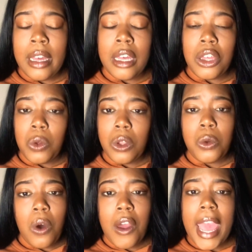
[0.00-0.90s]
You can do
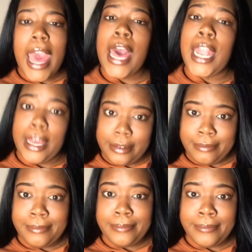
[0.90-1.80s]
all that alone.
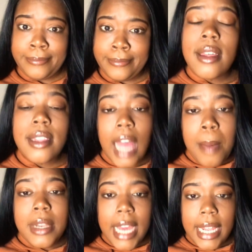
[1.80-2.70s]

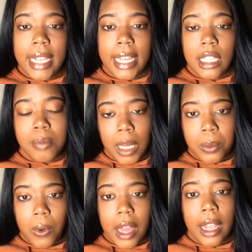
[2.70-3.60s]
Stop dating these
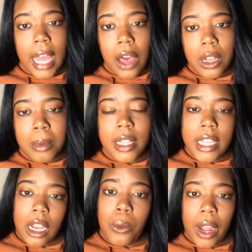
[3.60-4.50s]
people and allowing them to
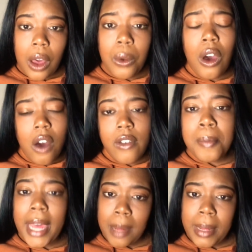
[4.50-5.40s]
stick around off a
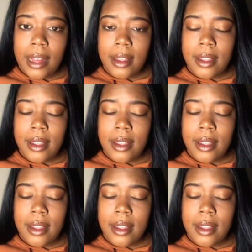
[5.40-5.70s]
maybe.